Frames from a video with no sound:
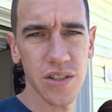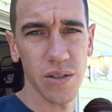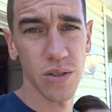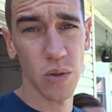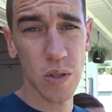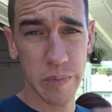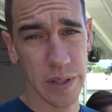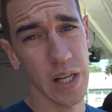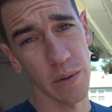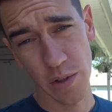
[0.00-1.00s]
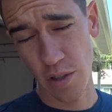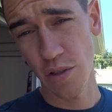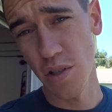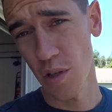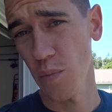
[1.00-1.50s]
so it's always polite when you
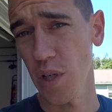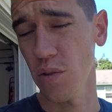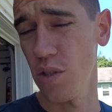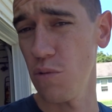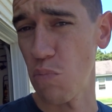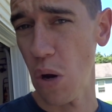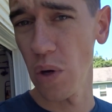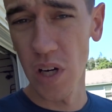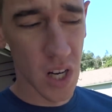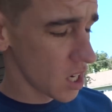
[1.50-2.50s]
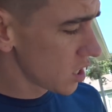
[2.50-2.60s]
use someone else's mower